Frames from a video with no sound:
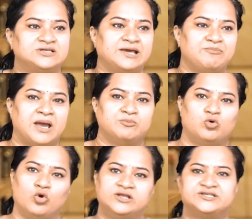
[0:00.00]
like, ma'am,
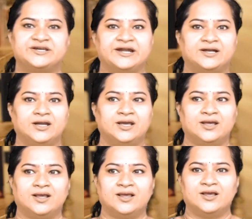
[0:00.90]
coincidentally,
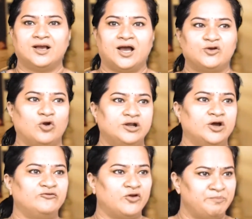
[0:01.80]
I got
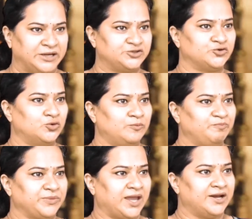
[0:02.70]
down from metro
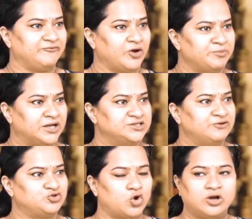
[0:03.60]
and from
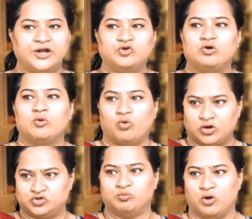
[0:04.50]
Rajiv Chowk, I took a
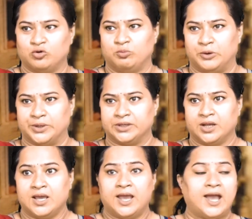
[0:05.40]
walk to Bongo
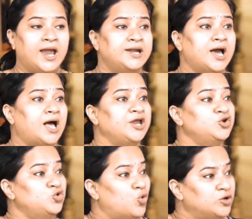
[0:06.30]
Bhavan. And I
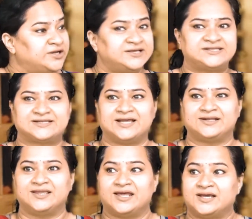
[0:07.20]
noticed
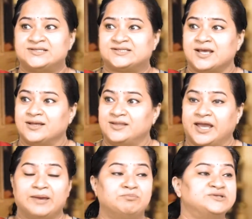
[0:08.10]
that there is the
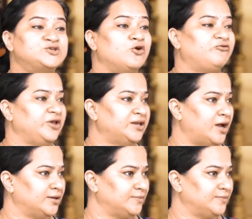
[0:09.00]
embassy of Iran.